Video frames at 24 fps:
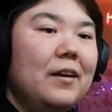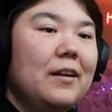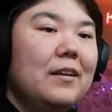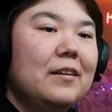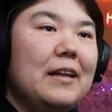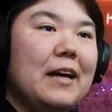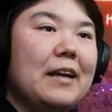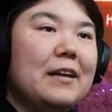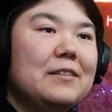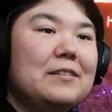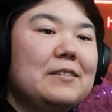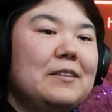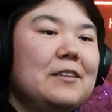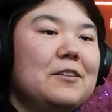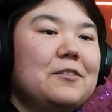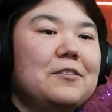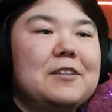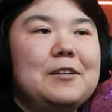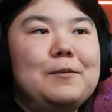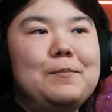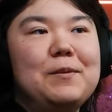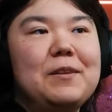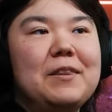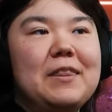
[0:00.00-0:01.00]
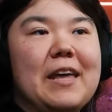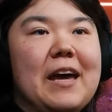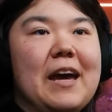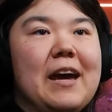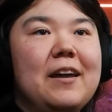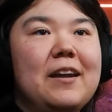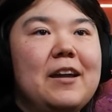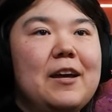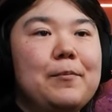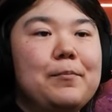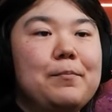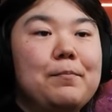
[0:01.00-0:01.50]
glad to see they're keeping
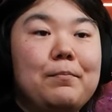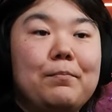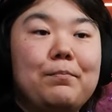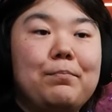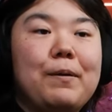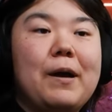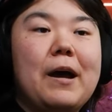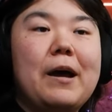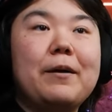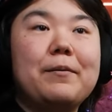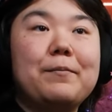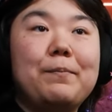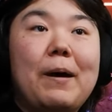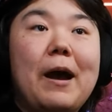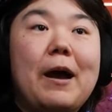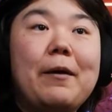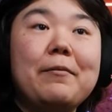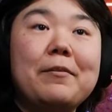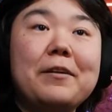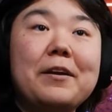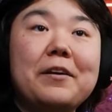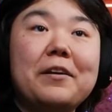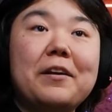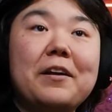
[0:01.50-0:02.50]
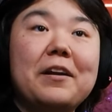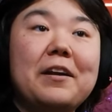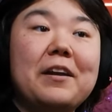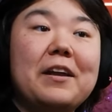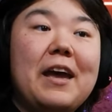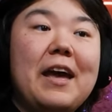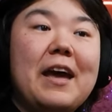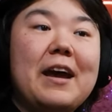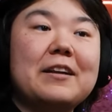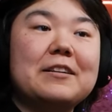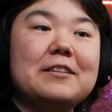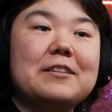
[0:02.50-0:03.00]
that up. Probably are gonna
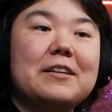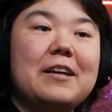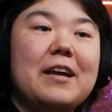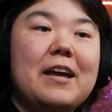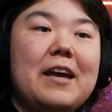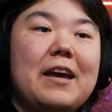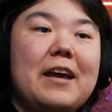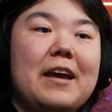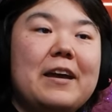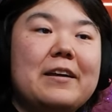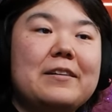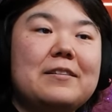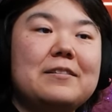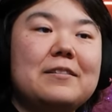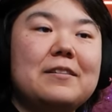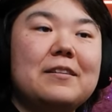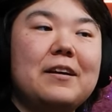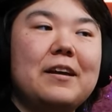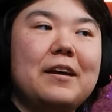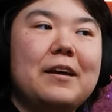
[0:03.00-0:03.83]
actually get as,